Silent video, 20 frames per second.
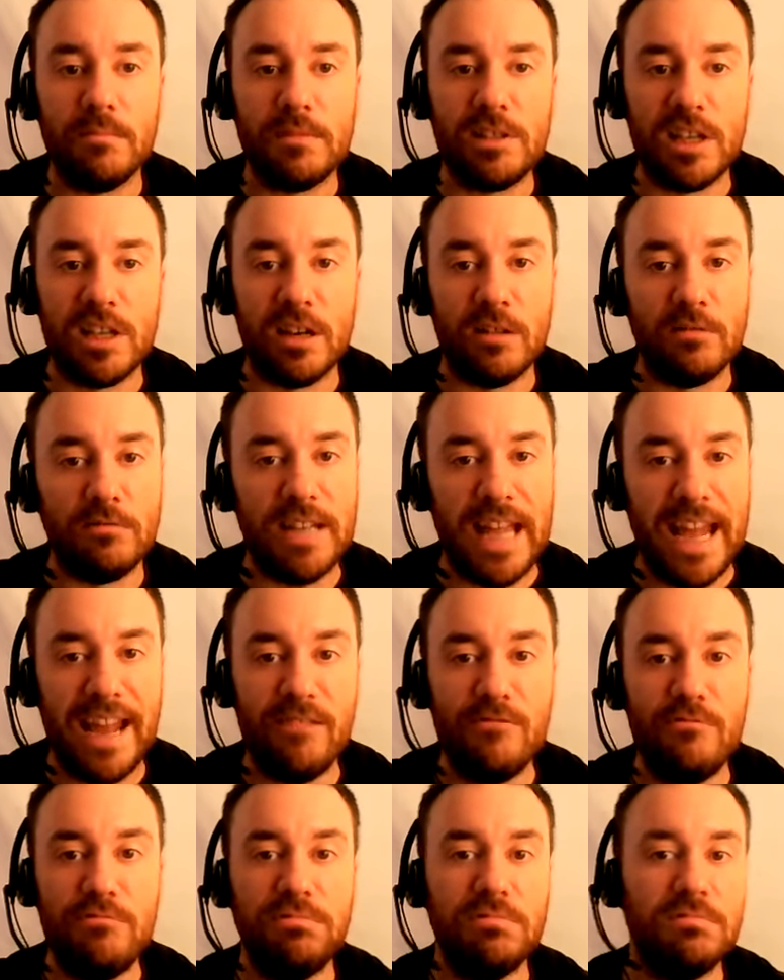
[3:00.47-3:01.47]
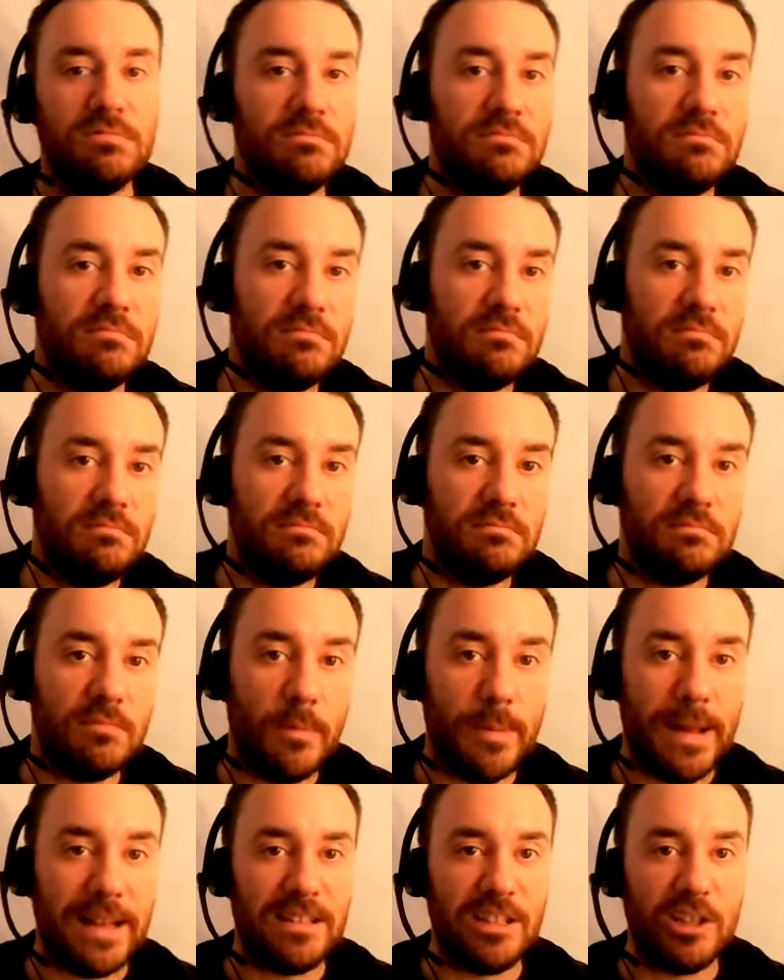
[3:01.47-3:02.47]
So now,
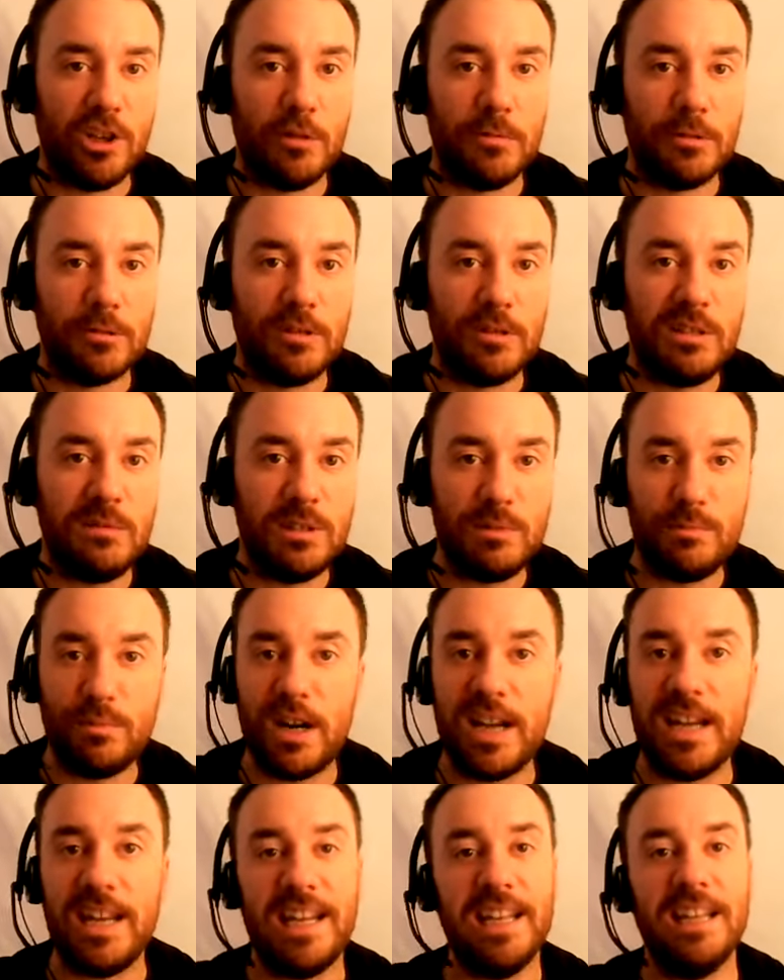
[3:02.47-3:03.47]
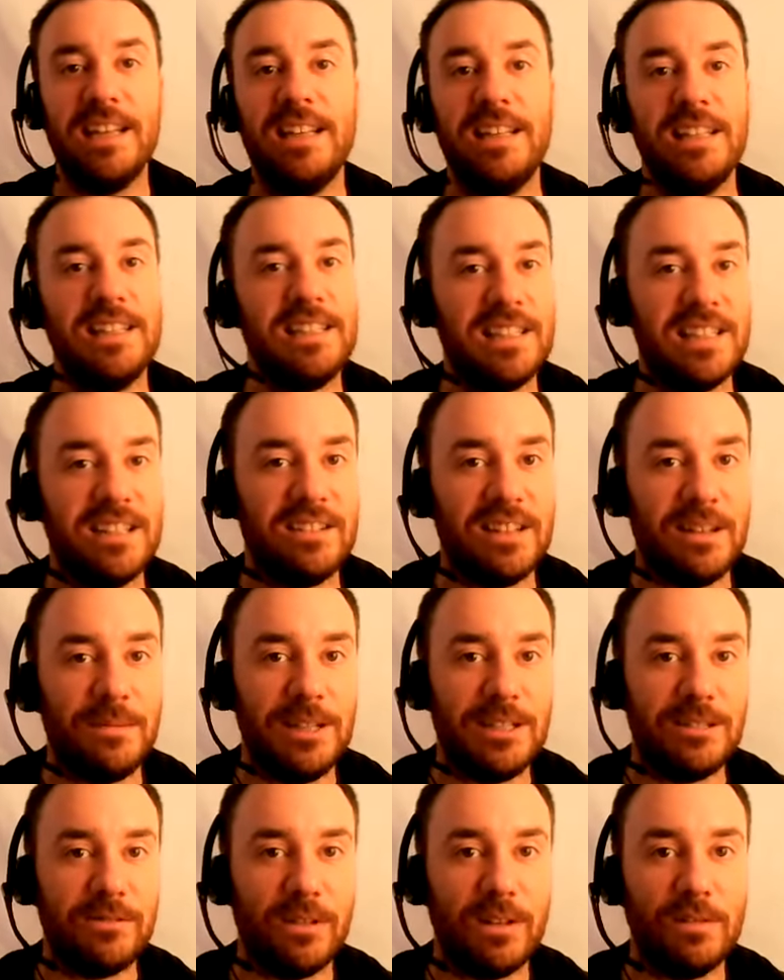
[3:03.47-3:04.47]
I'm about to go on a Christmas break. So
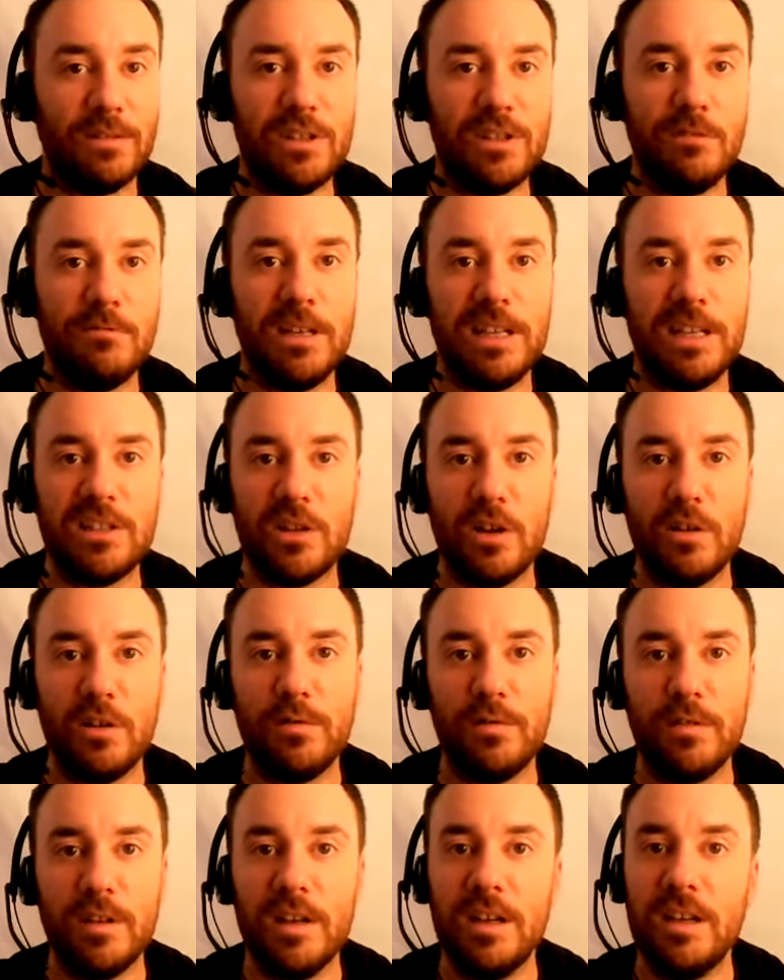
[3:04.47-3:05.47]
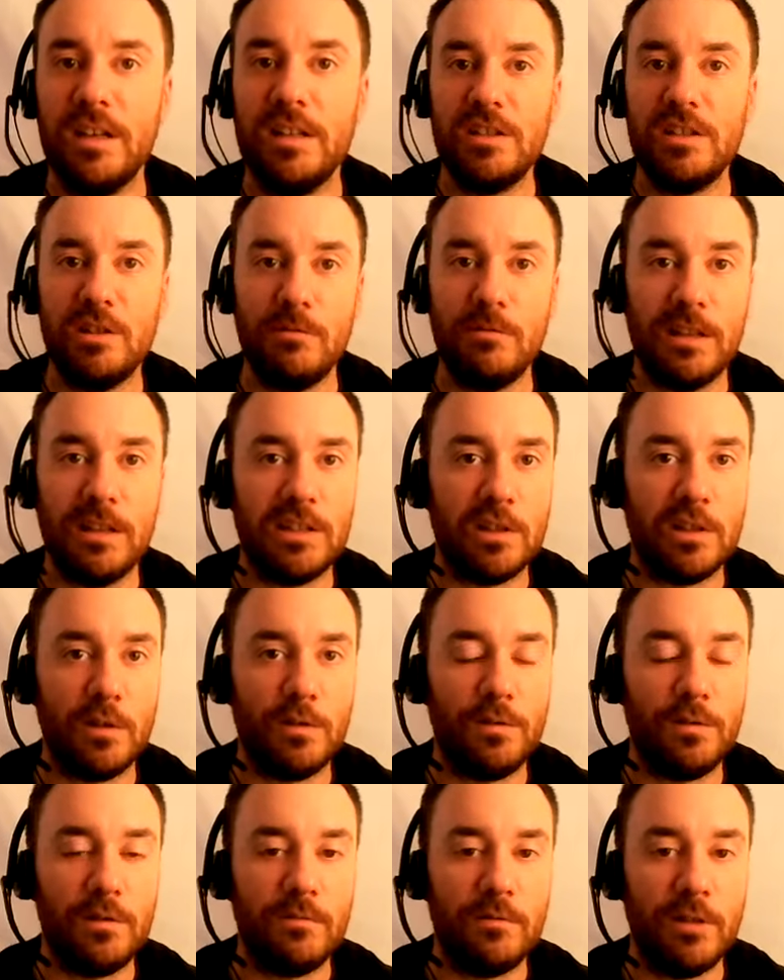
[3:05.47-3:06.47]
that means I'm going to have 2 weeks off. 2 weeks
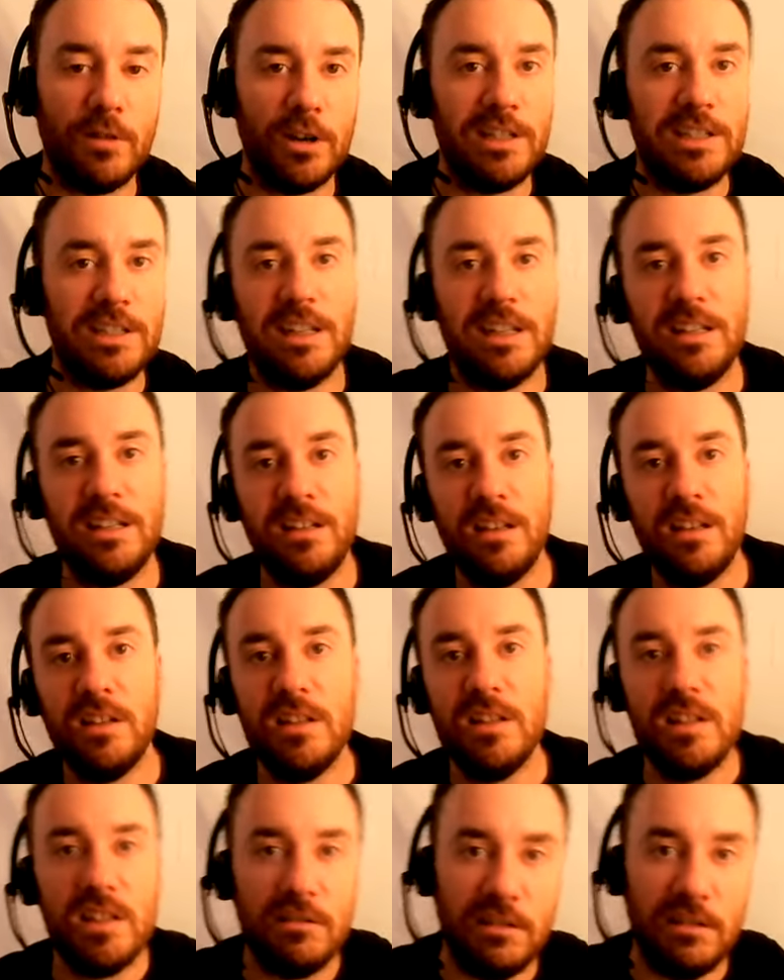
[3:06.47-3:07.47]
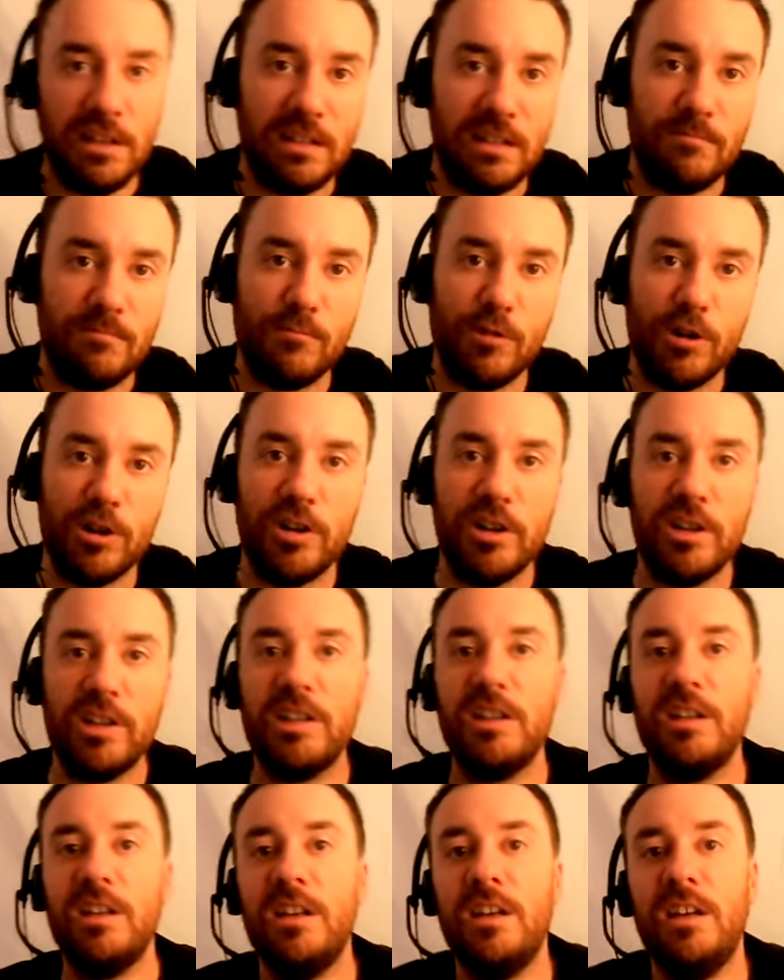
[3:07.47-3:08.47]
off writing, doing
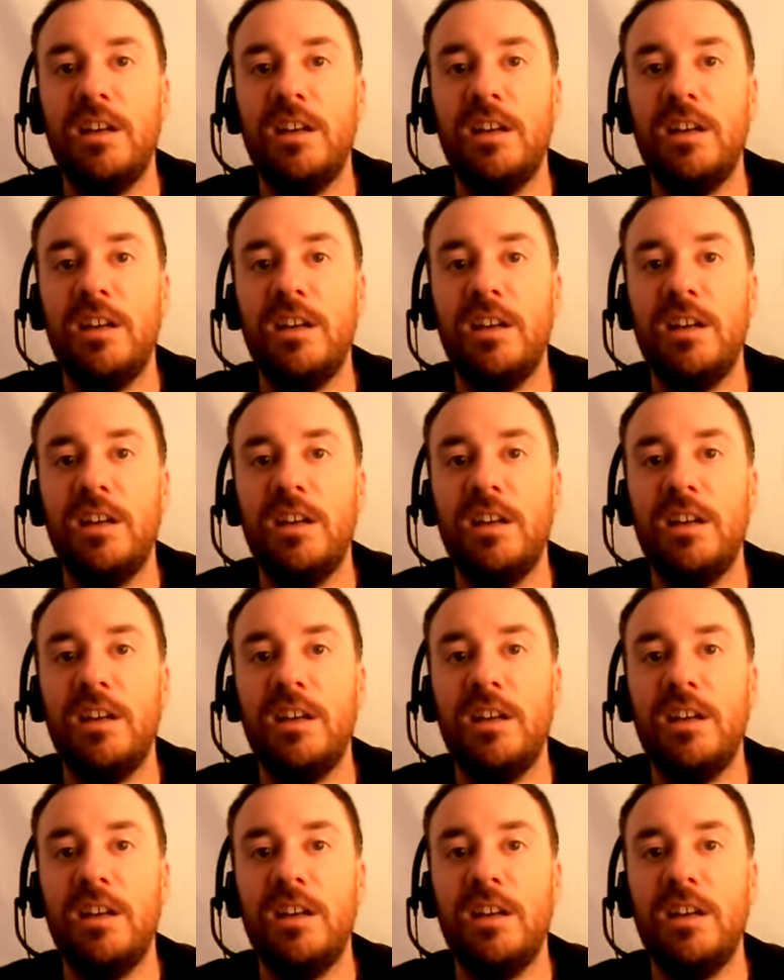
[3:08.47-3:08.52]
work.